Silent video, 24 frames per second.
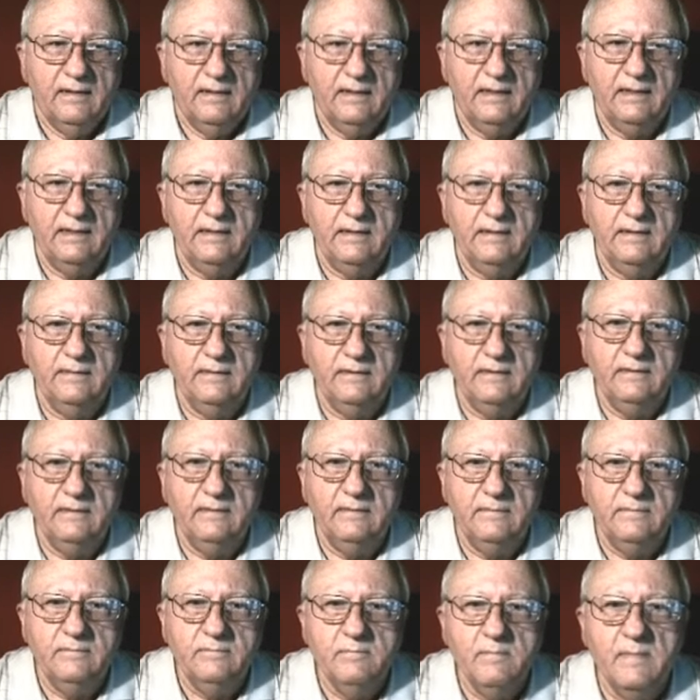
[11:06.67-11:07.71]

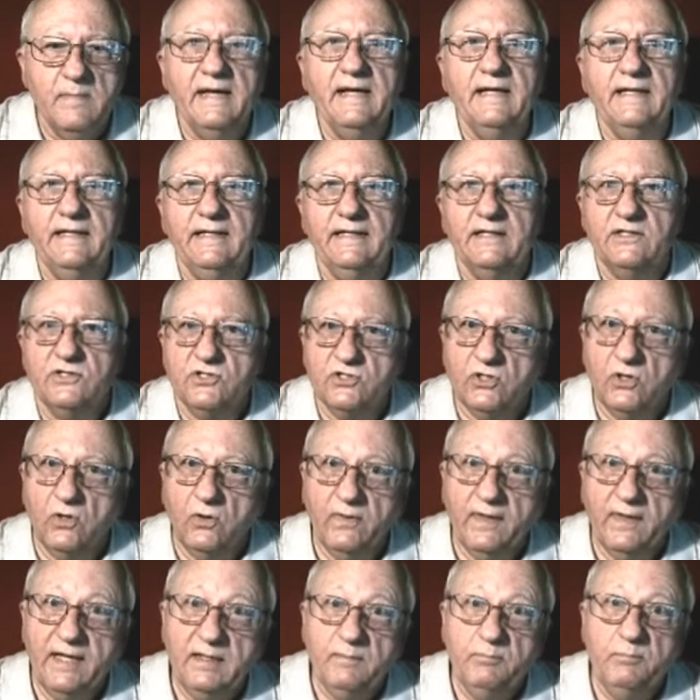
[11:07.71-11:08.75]
he made it so
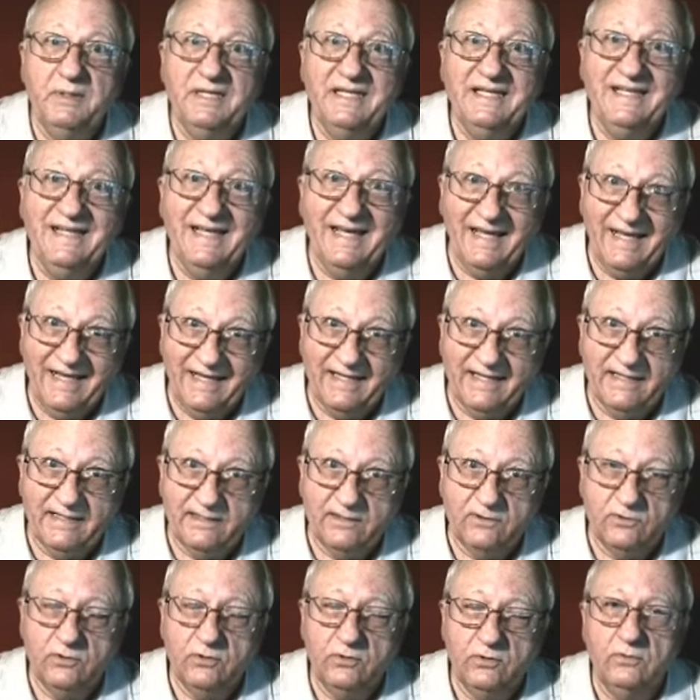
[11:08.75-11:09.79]
they
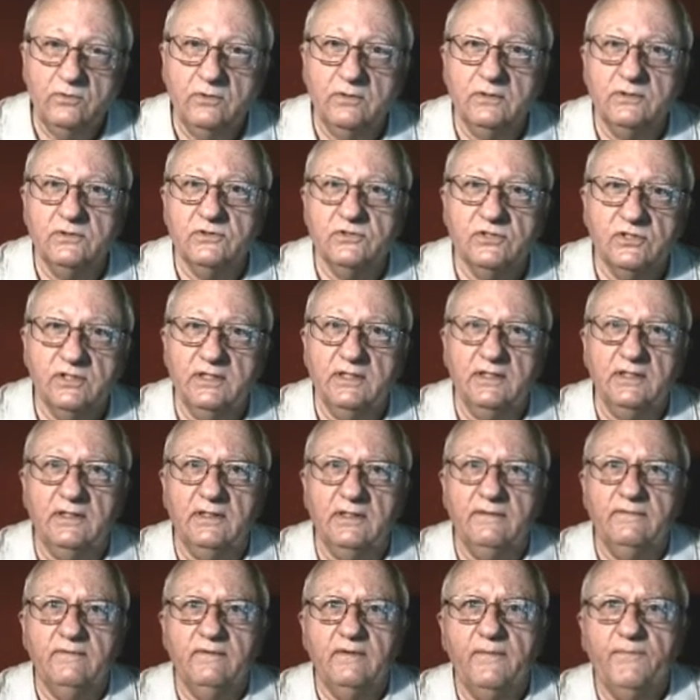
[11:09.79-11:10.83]
began to
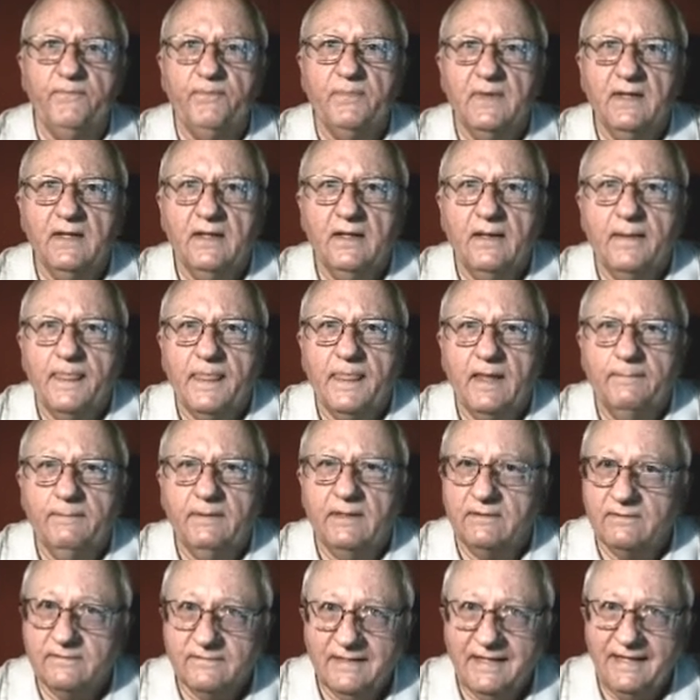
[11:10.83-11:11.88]
conceive,
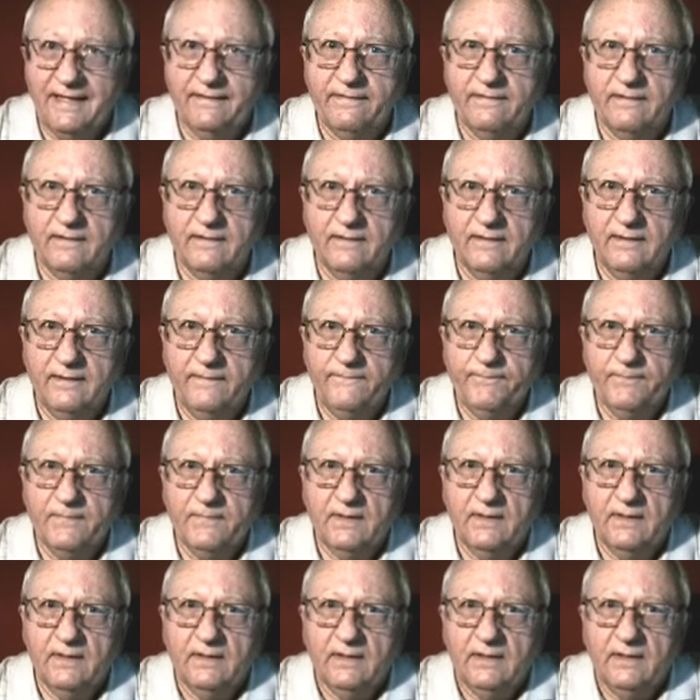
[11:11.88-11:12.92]
but rather
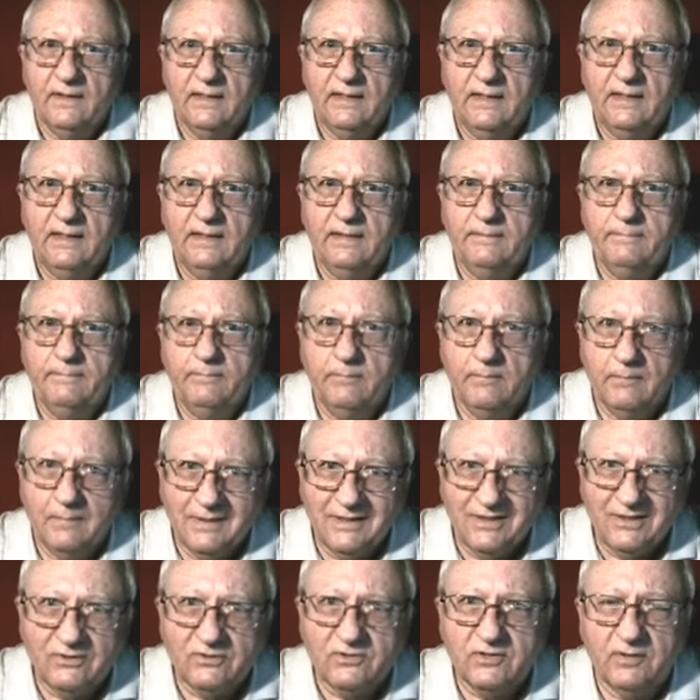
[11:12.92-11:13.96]
he
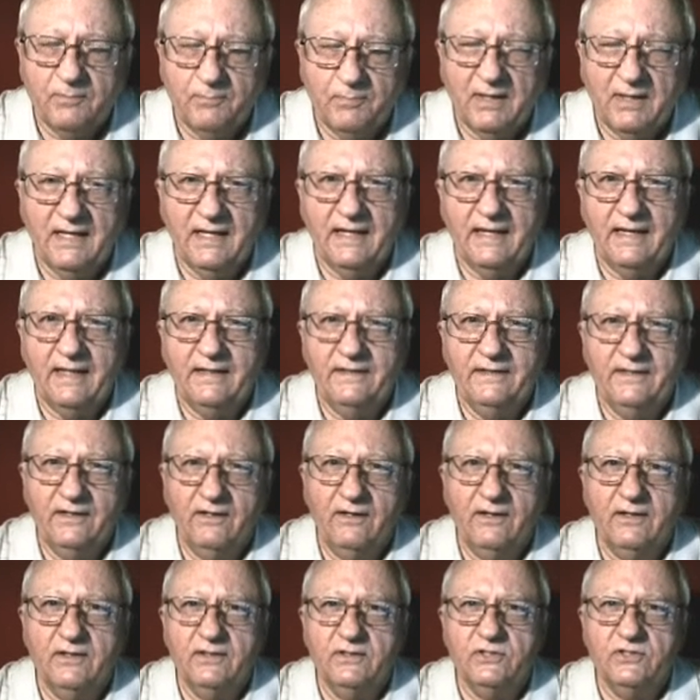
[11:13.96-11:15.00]
multiplied
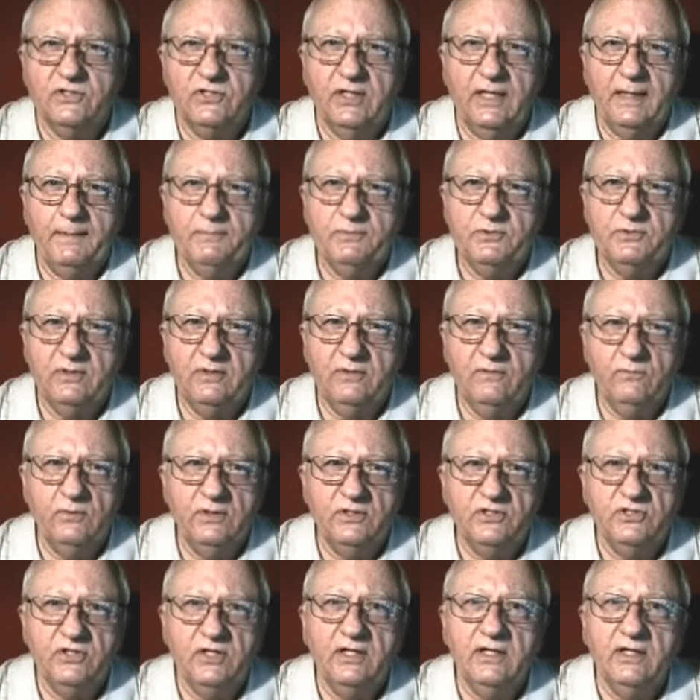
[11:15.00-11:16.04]
their conception,
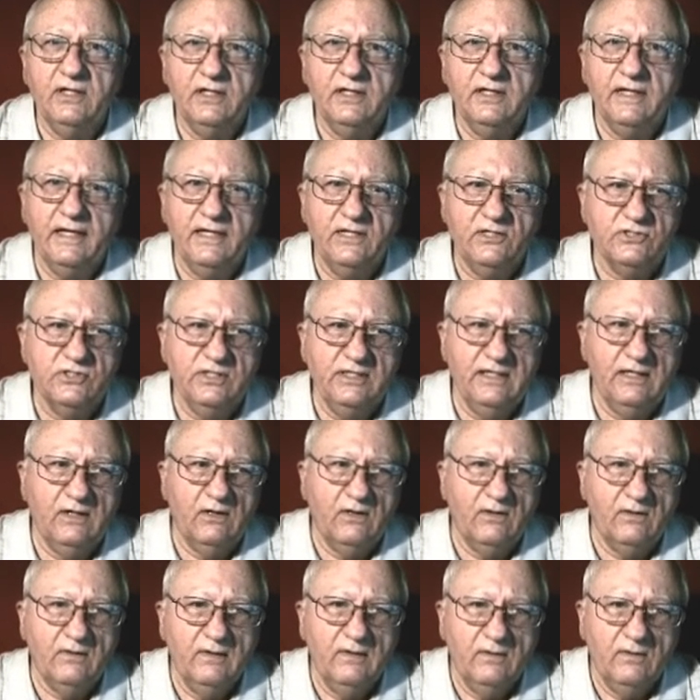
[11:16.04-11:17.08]
which indicates he
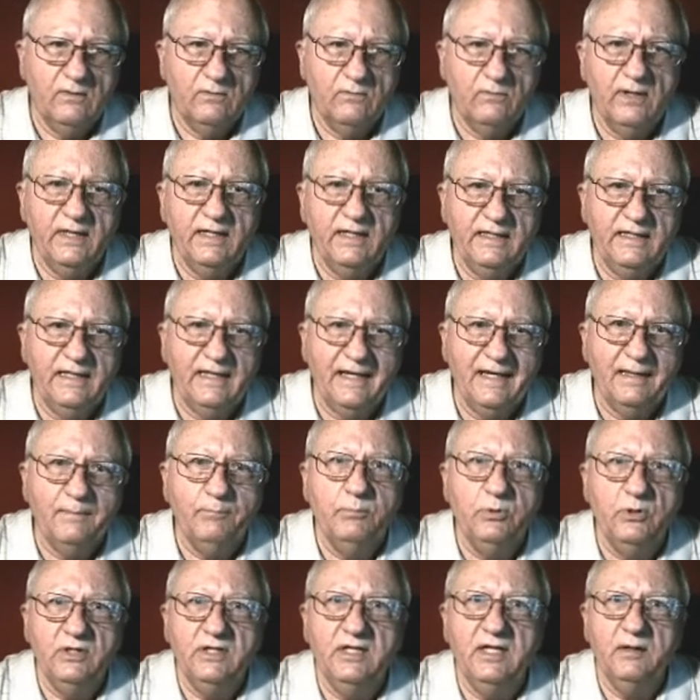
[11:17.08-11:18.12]
already had
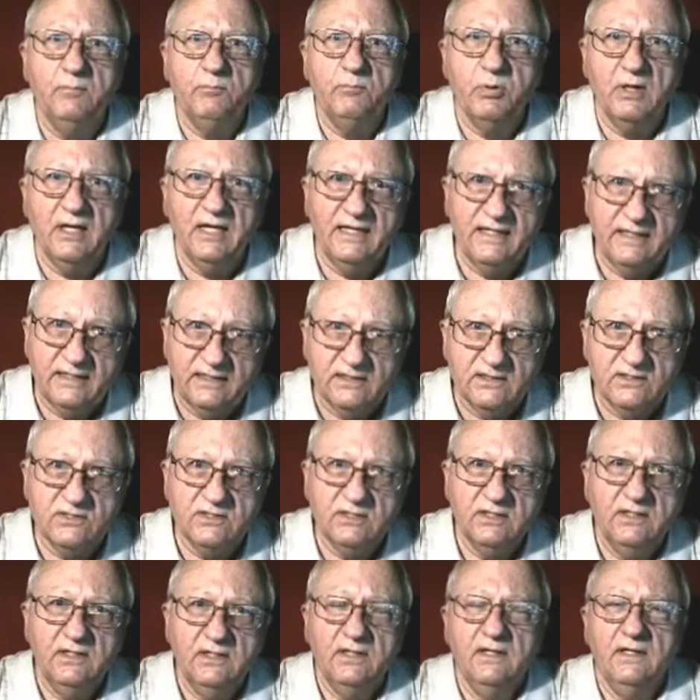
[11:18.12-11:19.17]
put in
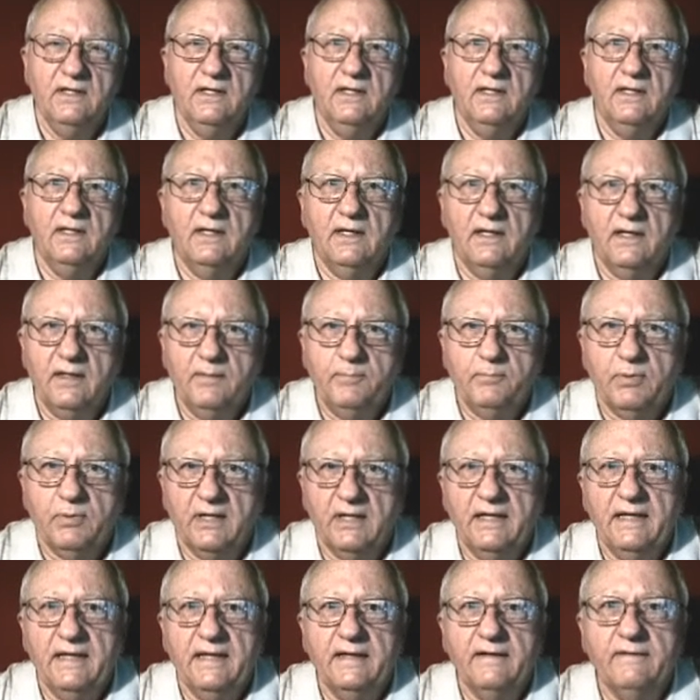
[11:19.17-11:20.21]
place a
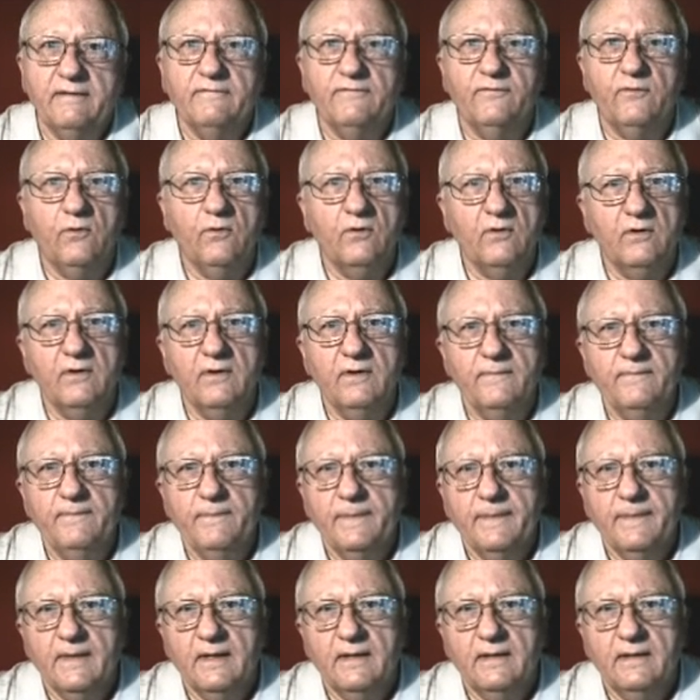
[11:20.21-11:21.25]
plan for
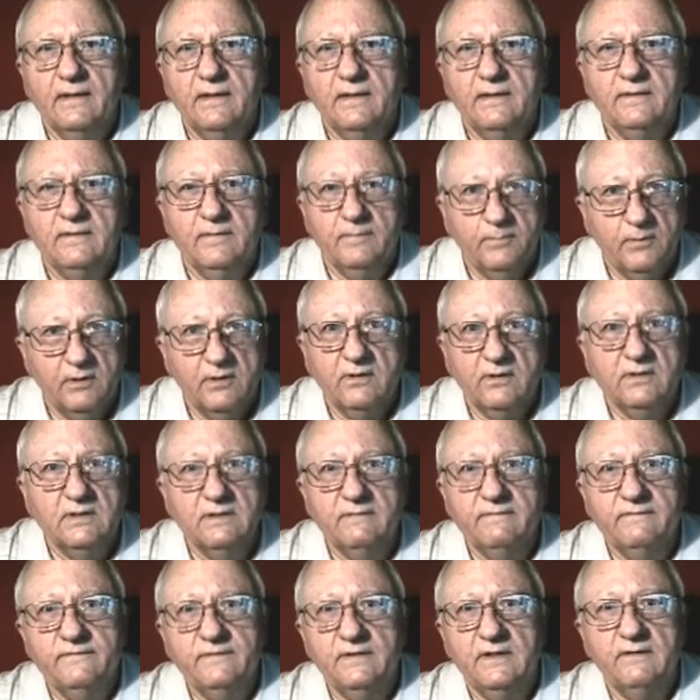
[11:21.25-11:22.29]
uh, the birth
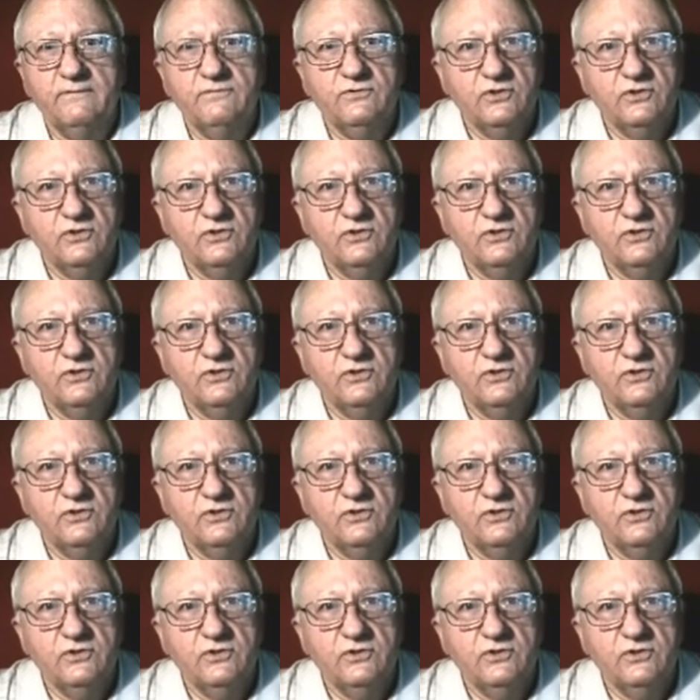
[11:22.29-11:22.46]
of, of